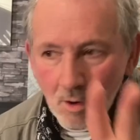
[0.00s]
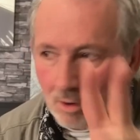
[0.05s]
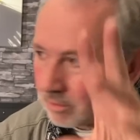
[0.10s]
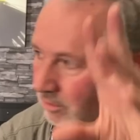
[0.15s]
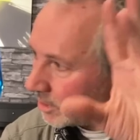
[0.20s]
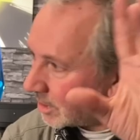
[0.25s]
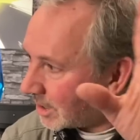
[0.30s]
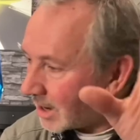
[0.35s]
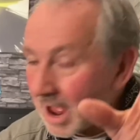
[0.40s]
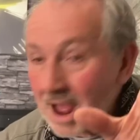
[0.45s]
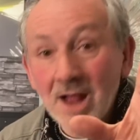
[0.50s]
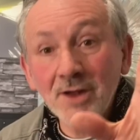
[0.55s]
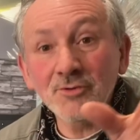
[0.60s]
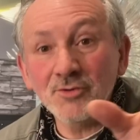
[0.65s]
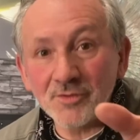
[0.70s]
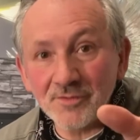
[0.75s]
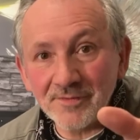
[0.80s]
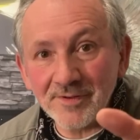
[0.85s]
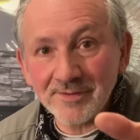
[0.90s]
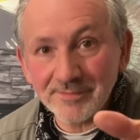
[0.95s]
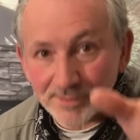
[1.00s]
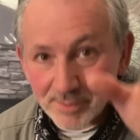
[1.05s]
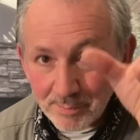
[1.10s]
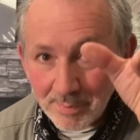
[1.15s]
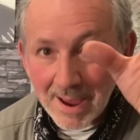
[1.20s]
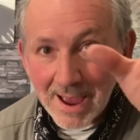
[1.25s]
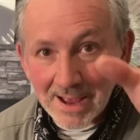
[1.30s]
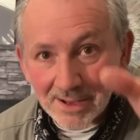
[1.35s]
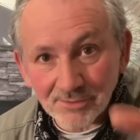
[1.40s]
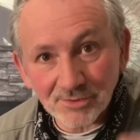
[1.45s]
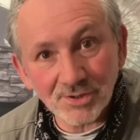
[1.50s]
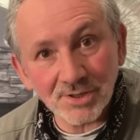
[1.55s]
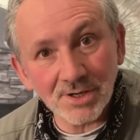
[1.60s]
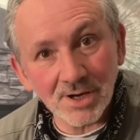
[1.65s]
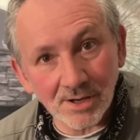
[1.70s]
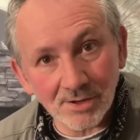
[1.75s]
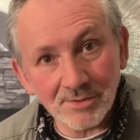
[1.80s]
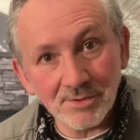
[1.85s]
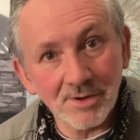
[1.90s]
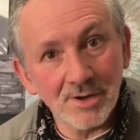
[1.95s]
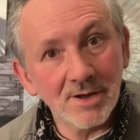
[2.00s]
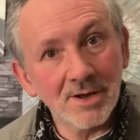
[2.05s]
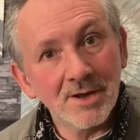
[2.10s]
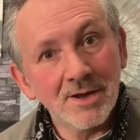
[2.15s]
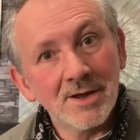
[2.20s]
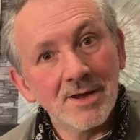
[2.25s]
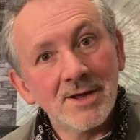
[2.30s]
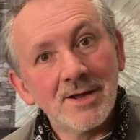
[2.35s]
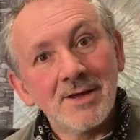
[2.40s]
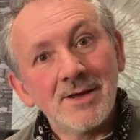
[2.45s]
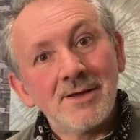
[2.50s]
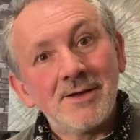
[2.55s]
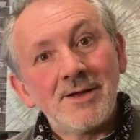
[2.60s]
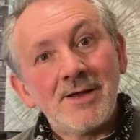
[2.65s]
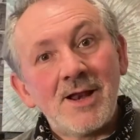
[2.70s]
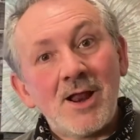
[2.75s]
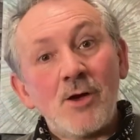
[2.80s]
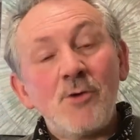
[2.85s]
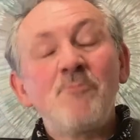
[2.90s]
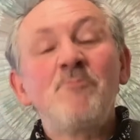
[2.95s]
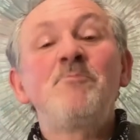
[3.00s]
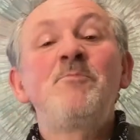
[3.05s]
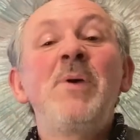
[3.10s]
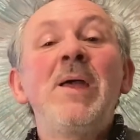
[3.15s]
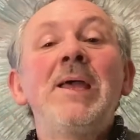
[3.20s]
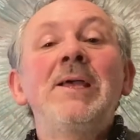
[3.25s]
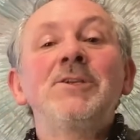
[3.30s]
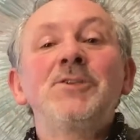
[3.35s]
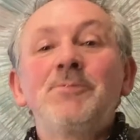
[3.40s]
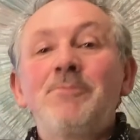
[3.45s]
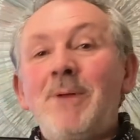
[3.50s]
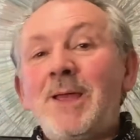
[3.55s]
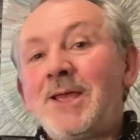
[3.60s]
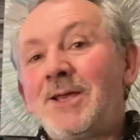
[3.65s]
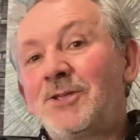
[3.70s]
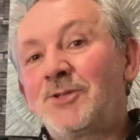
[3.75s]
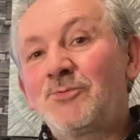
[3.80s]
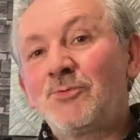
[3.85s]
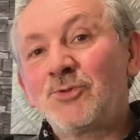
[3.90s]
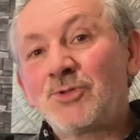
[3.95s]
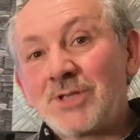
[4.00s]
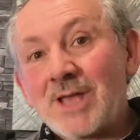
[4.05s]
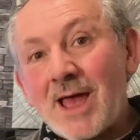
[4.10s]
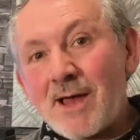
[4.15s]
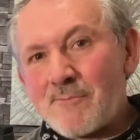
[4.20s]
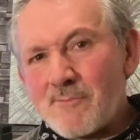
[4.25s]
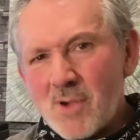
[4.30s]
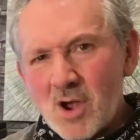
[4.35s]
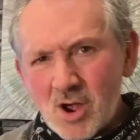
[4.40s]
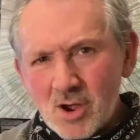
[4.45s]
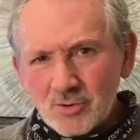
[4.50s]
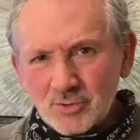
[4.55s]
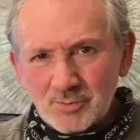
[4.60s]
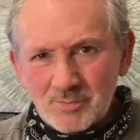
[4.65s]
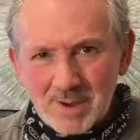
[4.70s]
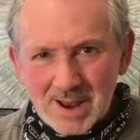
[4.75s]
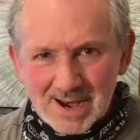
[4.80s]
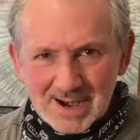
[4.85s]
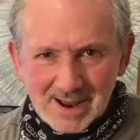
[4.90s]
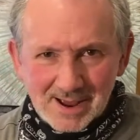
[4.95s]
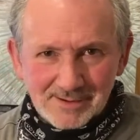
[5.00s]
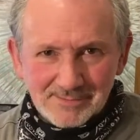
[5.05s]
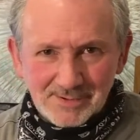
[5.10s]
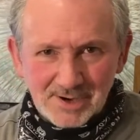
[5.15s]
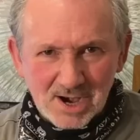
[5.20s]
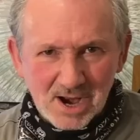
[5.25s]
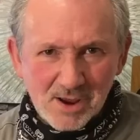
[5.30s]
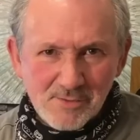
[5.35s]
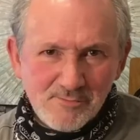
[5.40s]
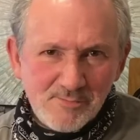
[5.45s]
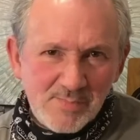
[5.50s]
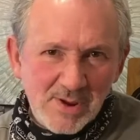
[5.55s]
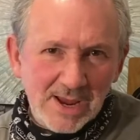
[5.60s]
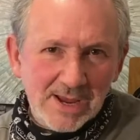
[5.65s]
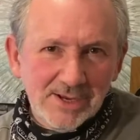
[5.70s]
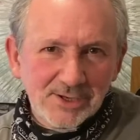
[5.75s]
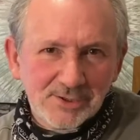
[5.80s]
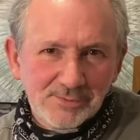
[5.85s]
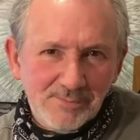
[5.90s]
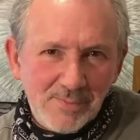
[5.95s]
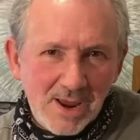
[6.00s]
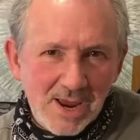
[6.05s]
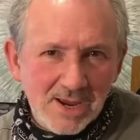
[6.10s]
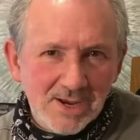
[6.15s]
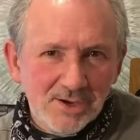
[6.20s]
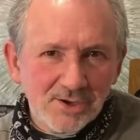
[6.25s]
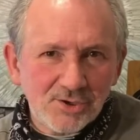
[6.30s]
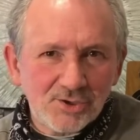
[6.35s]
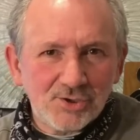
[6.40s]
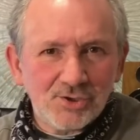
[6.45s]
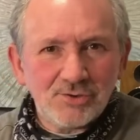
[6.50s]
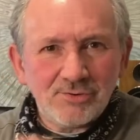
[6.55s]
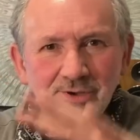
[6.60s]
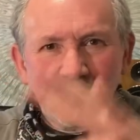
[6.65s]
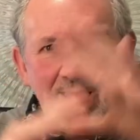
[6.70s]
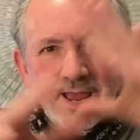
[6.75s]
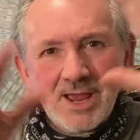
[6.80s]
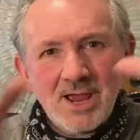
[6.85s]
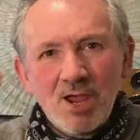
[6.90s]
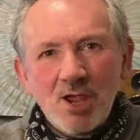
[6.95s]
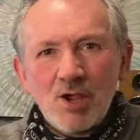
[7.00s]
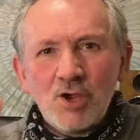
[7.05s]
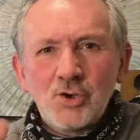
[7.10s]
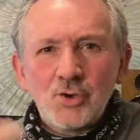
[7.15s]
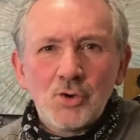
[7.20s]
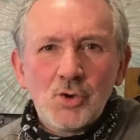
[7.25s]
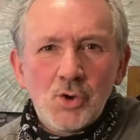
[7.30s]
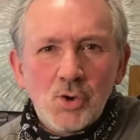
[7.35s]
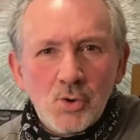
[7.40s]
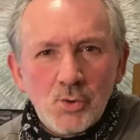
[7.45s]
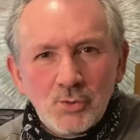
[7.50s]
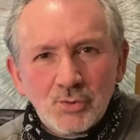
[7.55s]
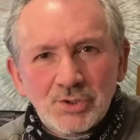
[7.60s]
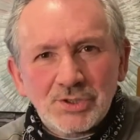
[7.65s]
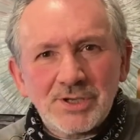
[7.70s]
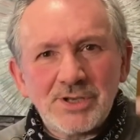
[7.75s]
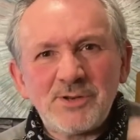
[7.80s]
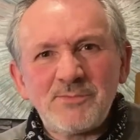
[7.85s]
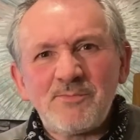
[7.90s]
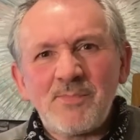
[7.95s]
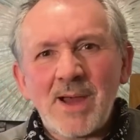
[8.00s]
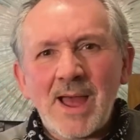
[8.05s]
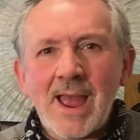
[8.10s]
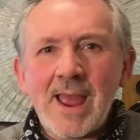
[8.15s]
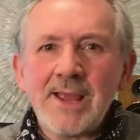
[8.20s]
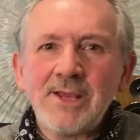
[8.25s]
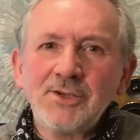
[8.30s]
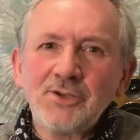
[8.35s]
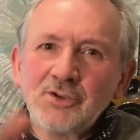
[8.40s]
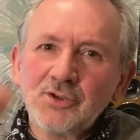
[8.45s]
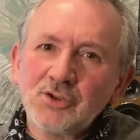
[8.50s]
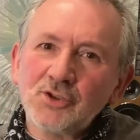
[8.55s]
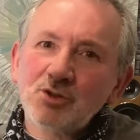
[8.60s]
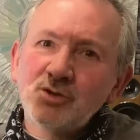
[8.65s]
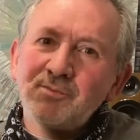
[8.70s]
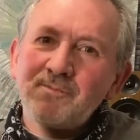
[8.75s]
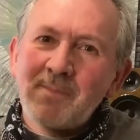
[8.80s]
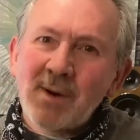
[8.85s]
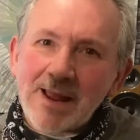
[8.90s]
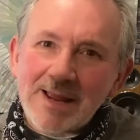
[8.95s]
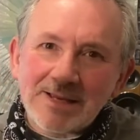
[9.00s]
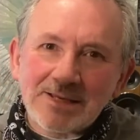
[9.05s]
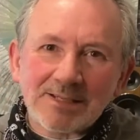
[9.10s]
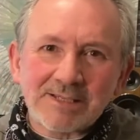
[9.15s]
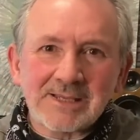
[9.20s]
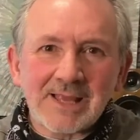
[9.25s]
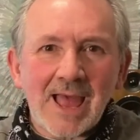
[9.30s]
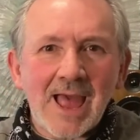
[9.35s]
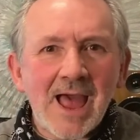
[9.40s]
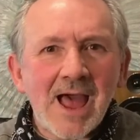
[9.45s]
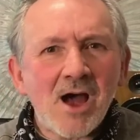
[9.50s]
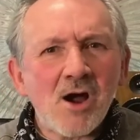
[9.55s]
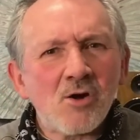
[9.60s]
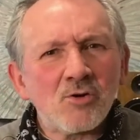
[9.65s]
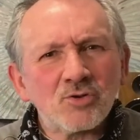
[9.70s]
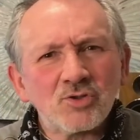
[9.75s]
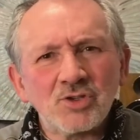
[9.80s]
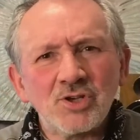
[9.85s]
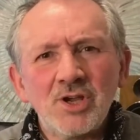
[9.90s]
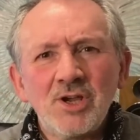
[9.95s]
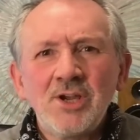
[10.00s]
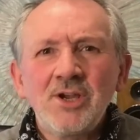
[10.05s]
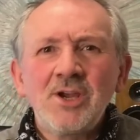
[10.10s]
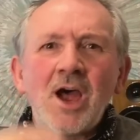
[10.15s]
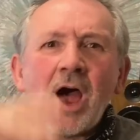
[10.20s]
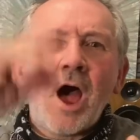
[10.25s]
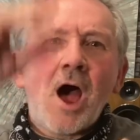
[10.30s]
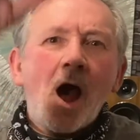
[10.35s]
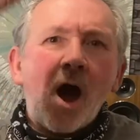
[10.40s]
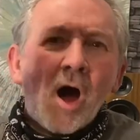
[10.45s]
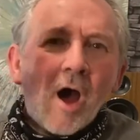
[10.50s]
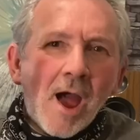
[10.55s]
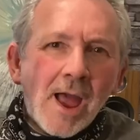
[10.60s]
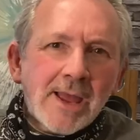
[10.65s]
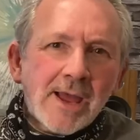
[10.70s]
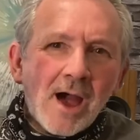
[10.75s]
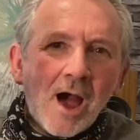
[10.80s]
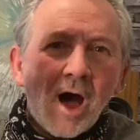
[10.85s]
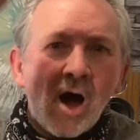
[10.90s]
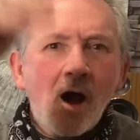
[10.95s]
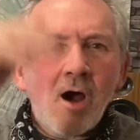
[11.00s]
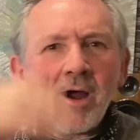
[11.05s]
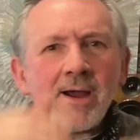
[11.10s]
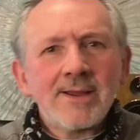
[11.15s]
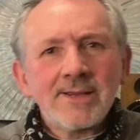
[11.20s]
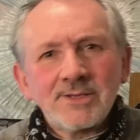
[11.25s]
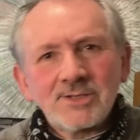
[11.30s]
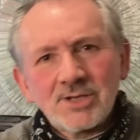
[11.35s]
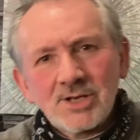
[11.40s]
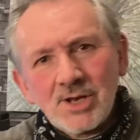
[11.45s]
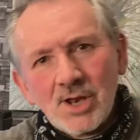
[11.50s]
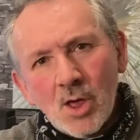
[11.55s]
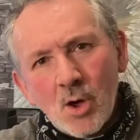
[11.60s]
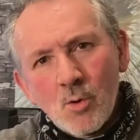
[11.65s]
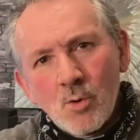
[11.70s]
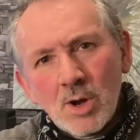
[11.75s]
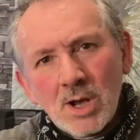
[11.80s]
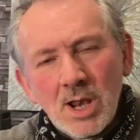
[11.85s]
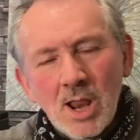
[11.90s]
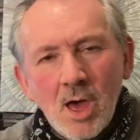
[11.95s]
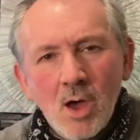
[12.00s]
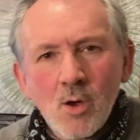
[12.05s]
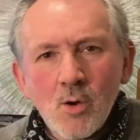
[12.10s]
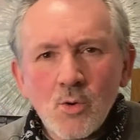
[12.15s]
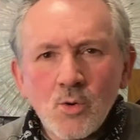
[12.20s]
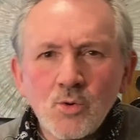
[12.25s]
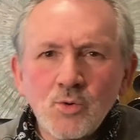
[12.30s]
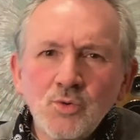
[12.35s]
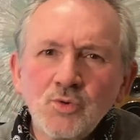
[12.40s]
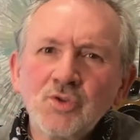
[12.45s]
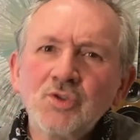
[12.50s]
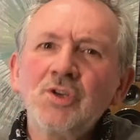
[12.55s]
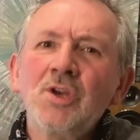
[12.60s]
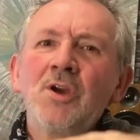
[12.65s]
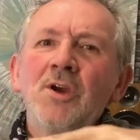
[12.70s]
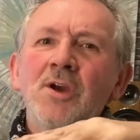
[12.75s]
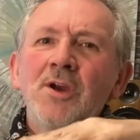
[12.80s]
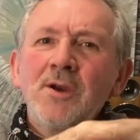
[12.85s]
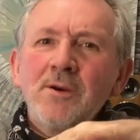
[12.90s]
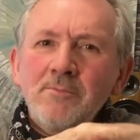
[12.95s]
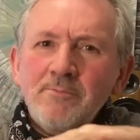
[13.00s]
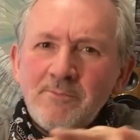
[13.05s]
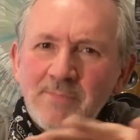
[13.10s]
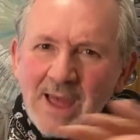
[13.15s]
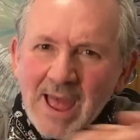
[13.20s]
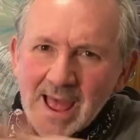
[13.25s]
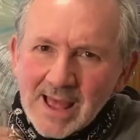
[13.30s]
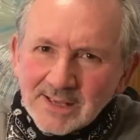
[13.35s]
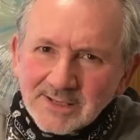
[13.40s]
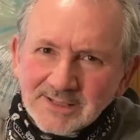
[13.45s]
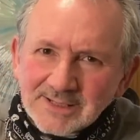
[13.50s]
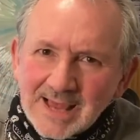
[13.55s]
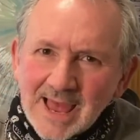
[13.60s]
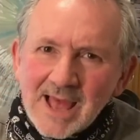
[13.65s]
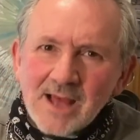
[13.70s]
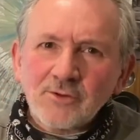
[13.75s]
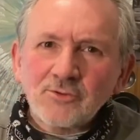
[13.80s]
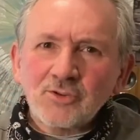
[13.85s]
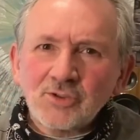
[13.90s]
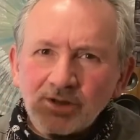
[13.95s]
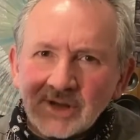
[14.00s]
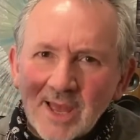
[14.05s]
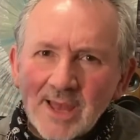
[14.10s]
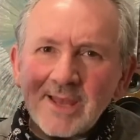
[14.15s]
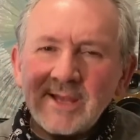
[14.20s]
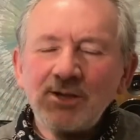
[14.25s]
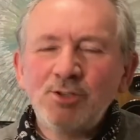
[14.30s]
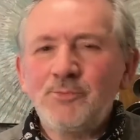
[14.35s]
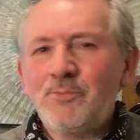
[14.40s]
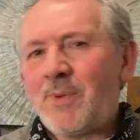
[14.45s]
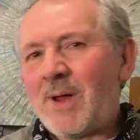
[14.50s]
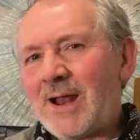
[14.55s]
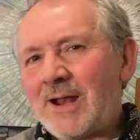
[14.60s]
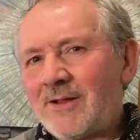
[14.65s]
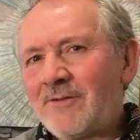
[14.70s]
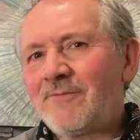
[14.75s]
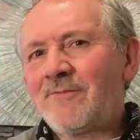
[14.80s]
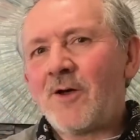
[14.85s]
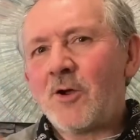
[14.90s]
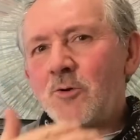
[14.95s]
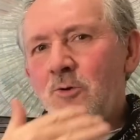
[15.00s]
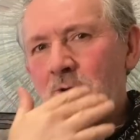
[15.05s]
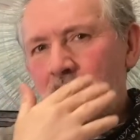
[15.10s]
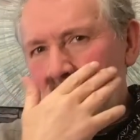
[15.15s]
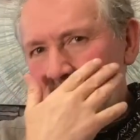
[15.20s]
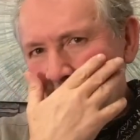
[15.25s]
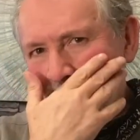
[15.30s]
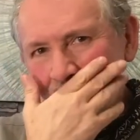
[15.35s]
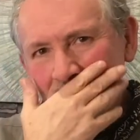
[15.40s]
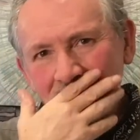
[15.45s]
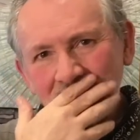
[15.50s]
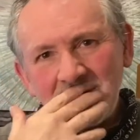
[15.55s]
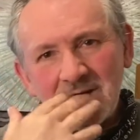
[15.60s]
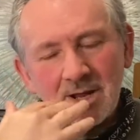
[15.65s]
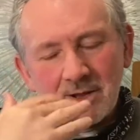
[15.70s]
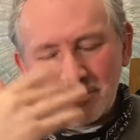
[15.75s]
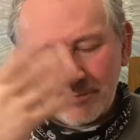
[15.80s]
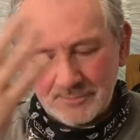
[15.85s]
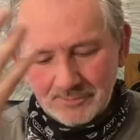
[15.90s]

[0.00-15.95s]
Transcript: £150. You know, bigger speakers would sound miles better. You know, bigger speakers, you get lucid bass, spaced out, higher highs, lower lows, better sound stage, better focus, you know.